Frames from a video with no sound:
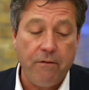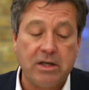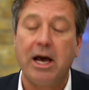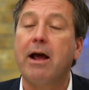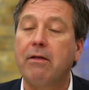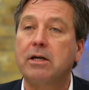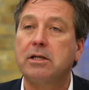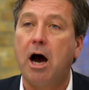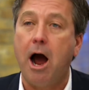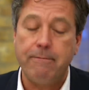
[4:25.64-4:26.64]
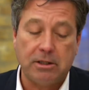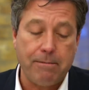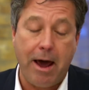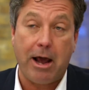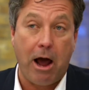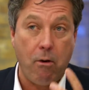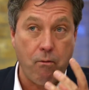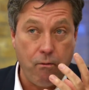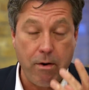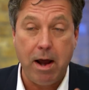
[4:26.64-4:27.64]
have taken the time to make a
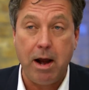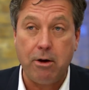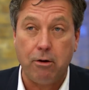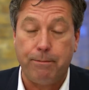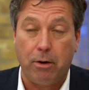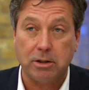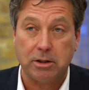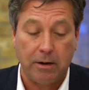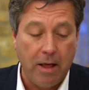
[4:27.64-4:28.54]
really good posset.